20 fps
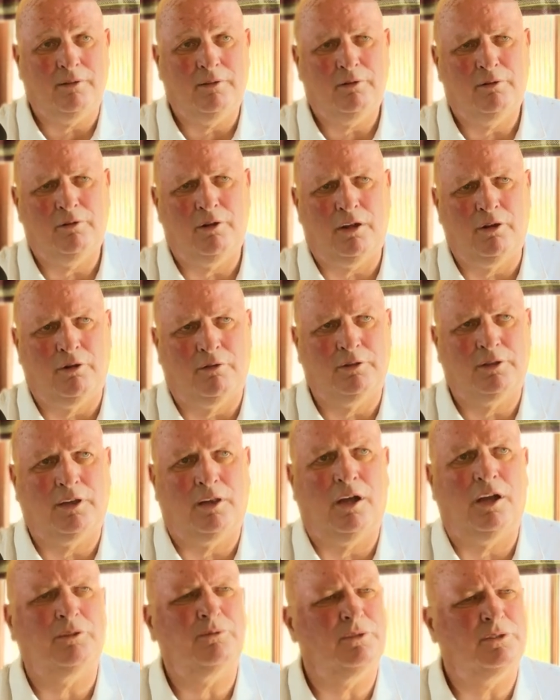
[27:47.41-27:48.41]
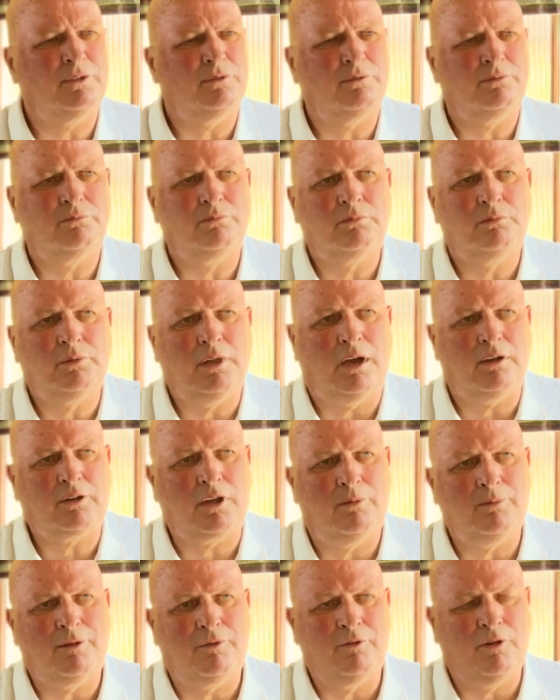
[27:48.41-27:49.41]
Yeah. over to the linesman says, "How
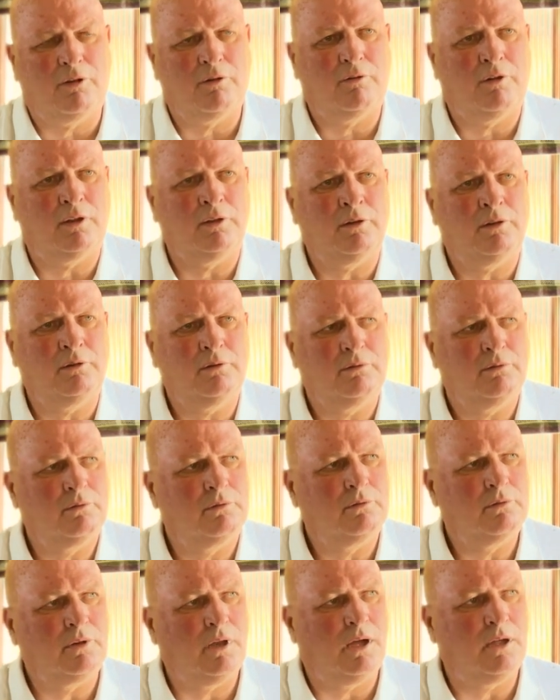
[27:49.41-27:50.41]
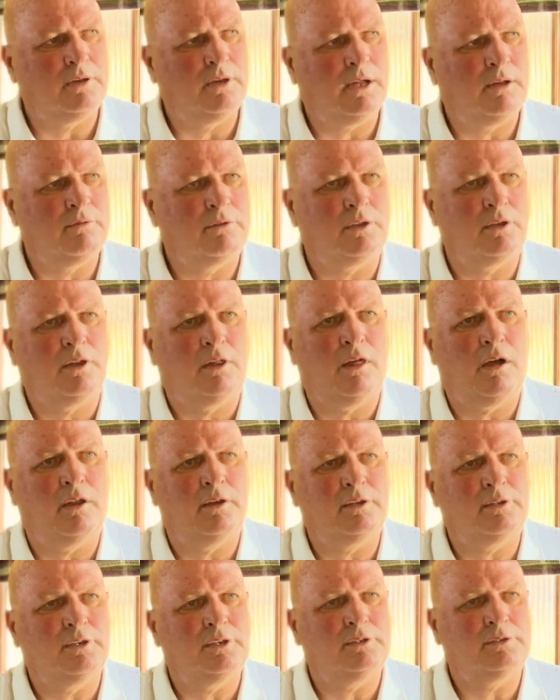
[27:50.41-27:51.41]
come you've not run like down to the
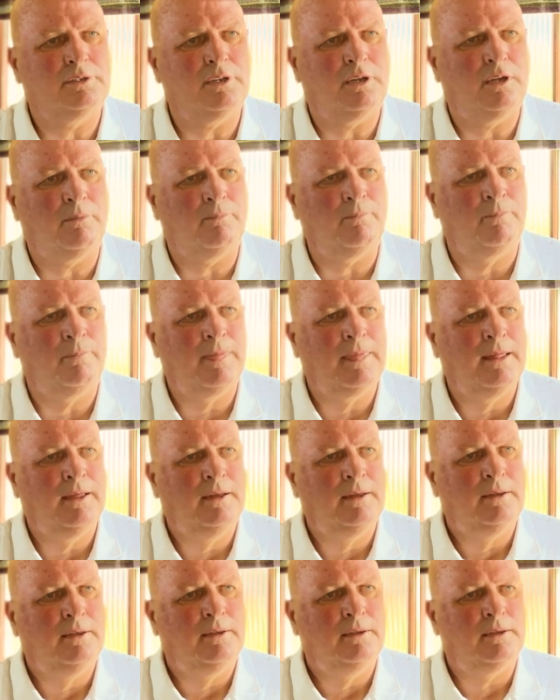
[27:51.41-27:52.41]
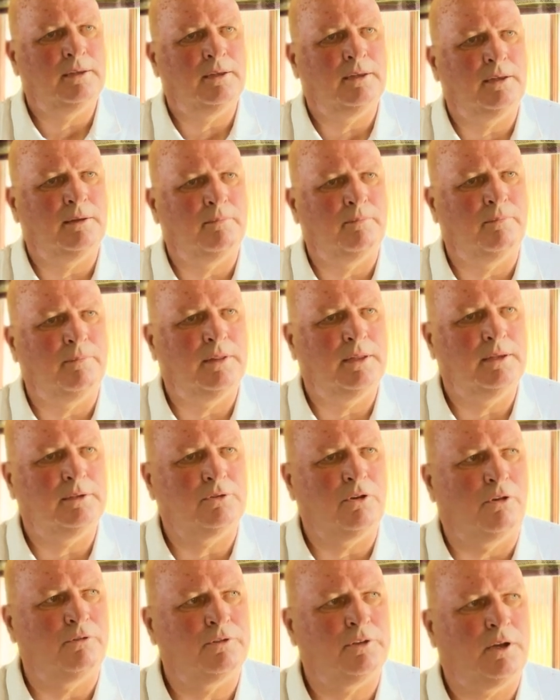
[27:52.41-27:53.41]
line?" He says, um, um,
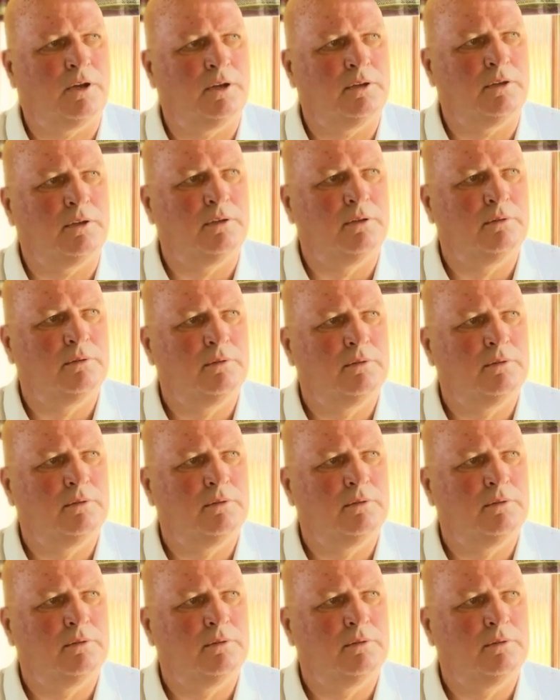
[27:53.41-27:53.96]
"It's offside,